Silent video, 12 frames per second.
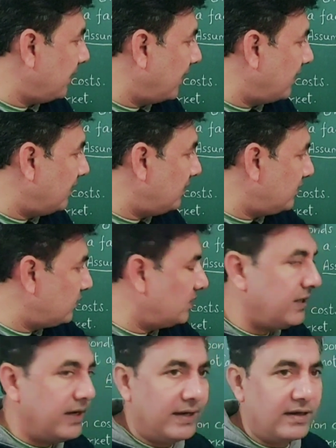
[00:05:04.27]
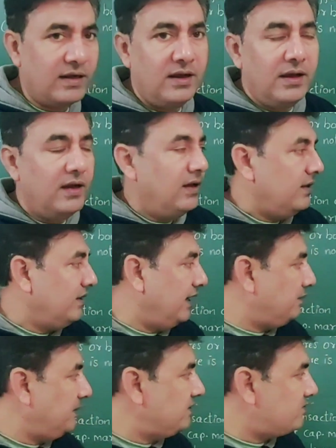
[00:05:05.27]
parallel to the debt.
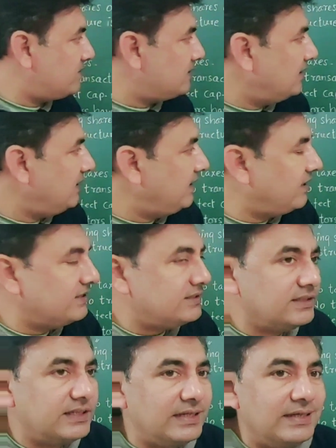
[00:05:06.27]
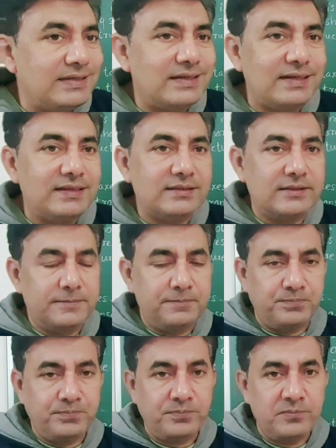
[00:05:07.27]
That means it doesn't increase.
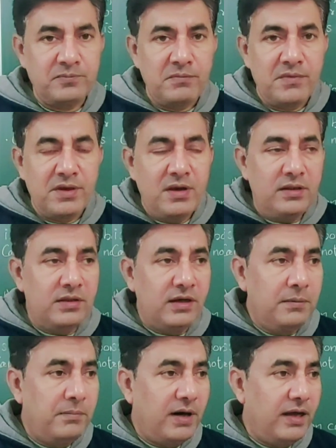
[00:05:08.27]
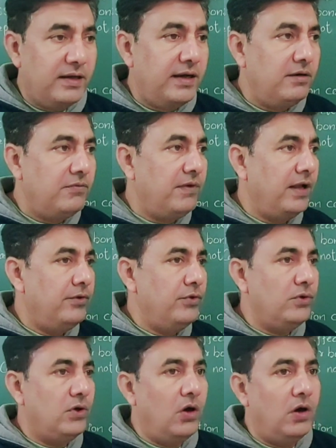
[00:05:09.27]
The market
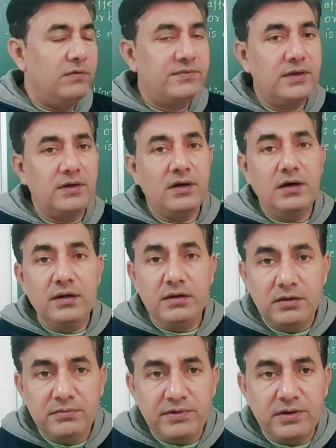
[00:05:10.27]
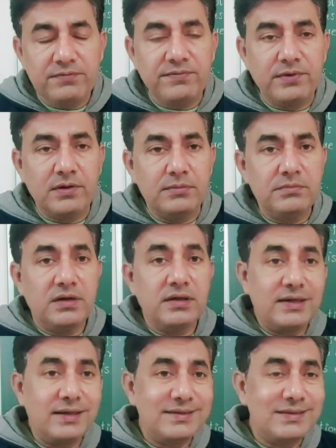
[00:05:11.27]
value of the unlevered
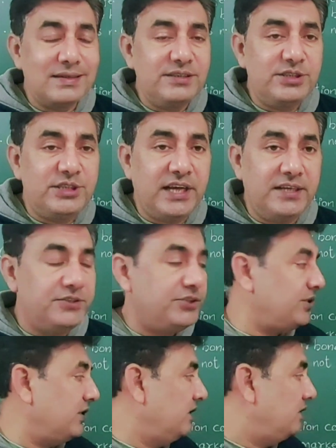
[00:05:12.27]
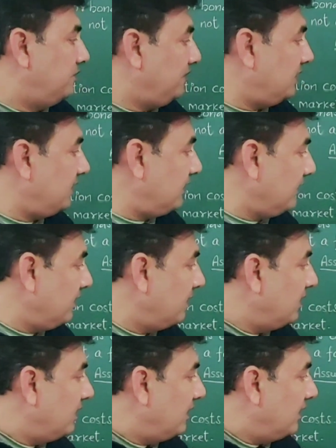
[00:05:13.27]
firm doesn't change with
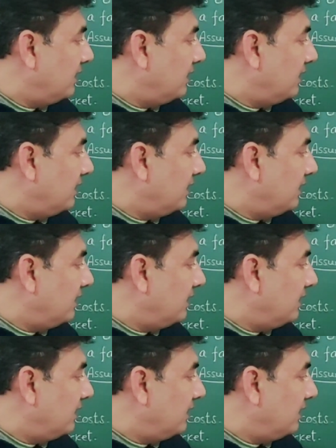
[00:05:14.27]
the